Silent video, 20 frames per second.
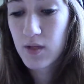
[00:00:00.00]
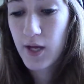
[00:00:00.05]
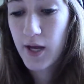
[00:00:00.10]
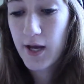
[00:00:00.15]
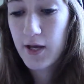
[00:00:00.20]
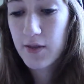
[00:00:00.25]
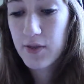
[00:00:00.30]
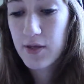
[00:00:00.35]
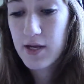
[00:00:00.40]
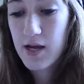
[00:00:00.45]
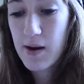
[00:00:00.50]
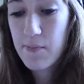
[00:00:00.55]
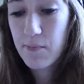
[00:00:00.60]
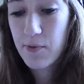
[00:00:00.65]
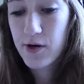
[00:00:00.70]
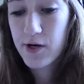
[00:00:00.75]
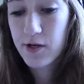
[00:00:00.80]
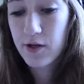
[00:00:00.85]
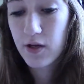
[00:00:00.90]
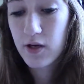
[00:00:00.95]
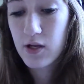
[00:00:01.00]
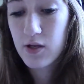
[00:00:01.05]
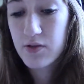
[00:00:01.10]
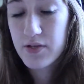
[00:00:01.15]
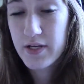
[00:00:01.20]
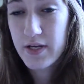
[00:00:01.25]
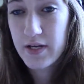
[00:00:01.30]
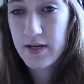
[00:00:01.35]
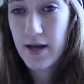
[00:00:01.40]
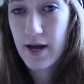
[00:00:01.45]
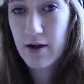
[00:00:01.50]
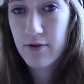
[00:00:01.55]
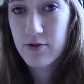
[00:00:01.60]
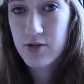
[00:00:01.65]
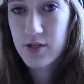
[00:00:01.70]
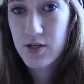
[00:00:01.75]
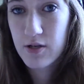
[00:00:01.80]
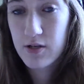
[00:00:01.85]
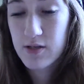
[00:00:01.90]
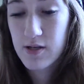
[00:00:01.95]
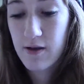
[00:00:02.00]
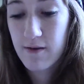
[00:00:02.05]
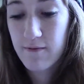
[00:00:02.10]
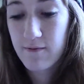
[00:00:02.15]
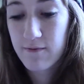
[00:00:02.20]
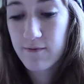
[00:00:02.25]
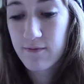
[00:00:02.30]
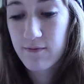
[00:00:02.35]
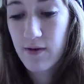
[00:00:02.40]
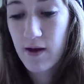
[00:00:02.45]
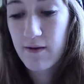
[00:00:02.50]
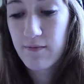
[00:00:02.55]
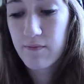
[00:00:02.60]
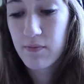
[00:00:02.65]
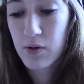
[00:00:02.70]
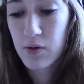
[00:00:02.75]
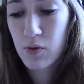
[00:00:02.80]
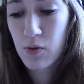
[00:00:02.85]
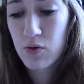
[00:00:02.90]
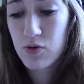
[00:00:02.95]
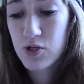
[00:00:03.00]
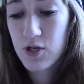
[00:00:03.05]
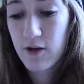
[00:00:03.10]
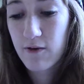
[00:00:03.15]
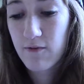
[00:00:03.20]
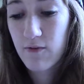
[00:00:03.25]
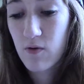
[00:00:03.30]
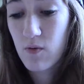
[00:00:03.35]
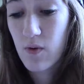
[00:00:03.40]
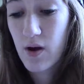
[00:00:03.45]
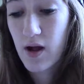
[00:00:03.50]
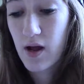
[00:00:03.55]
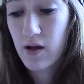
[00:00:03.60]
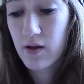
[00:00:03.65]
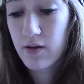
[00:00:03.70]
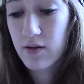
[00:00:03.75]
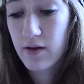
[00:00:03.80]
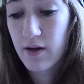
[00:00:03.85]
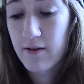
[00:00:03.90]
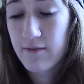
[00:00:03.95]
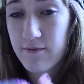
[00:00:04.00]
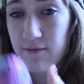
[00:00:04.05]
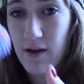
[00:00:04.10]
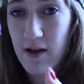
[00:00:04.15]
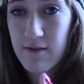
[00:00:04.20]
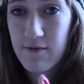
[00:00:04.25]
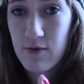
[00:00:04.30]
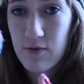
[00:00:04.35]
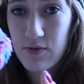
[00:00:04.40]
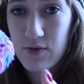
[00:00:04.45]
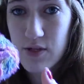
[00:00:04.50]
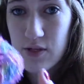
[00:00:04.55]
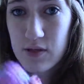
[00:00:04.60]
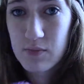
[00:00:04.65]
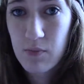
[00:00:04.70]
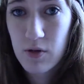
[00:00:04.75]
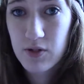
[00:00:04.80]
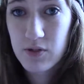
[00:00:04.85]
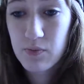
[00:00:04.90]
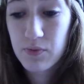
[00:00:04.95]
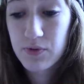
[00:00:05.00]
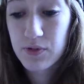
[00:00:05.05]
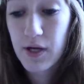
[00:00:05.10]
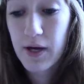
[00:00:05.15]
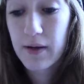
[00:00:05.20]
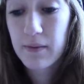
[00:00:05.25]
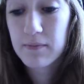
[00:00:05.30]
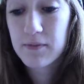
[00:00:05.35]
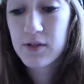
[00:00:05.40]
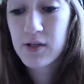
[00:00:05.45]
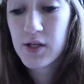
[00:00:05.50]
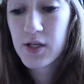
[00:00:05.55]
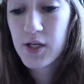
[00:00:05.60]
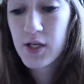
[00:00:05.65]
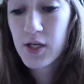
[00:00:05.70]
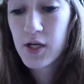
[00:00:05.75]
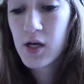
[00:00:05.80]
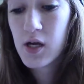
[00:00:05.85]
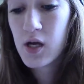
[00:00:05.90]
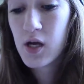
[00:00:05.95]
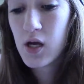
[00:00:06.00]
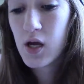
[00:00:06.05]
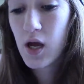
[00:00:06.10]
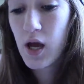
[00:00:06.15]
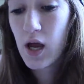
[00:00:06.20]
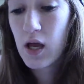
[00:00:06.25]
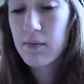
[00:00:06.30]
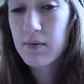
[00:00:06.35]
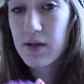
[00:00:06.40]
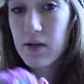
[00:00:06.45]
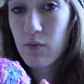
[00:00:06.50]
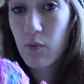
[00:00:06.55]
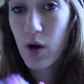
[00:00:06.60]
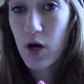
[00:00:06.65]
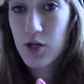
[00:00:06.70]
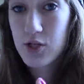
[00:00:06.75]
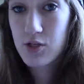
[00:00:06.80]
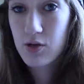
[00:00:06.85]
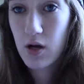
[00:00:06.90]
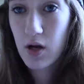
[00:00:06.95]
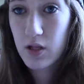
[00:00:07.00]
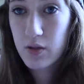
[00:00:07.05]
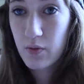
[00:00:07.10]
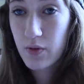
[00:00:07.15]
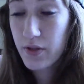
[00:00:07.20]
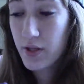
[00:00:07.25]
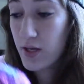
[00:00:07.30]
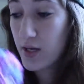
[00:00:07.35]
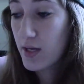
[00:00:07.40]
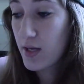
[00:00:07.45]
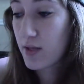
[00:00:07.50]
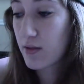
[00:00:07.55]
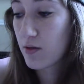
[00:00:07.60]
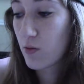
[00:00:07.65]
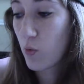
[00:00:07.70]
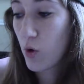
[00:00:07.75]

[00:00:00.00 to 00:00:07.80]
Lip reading: I think I'm pretty good at using it now just because I've been crocheting for a while and I've used this multiple times. I made a washcloth with it, and the